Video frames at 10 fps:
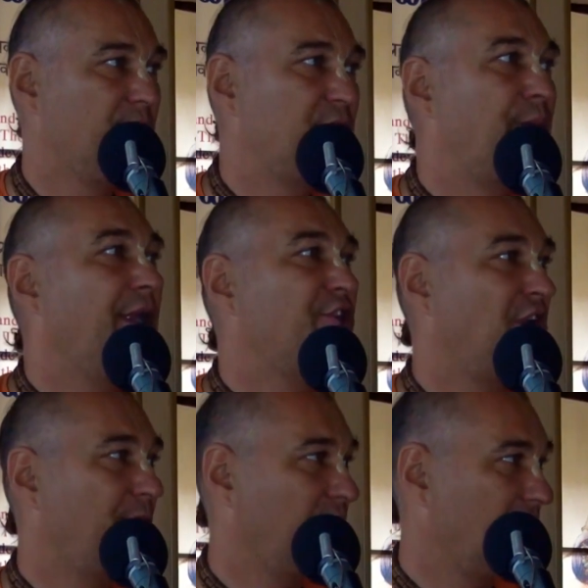
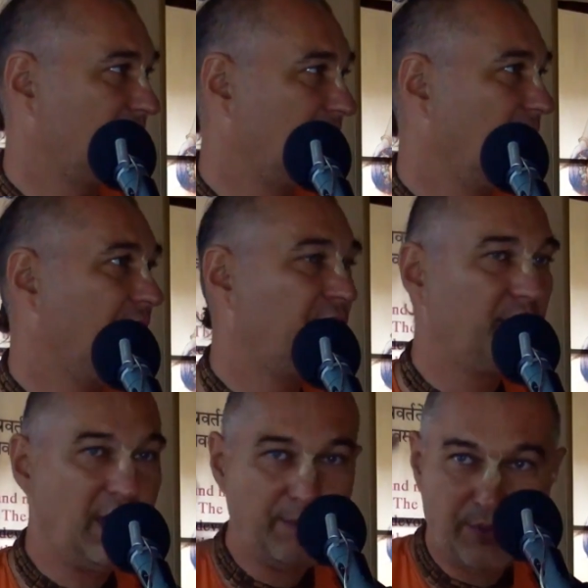spiritual potency.
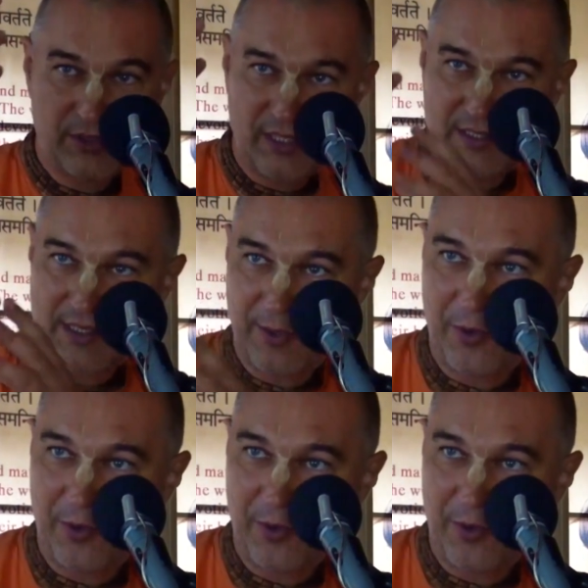From that potency,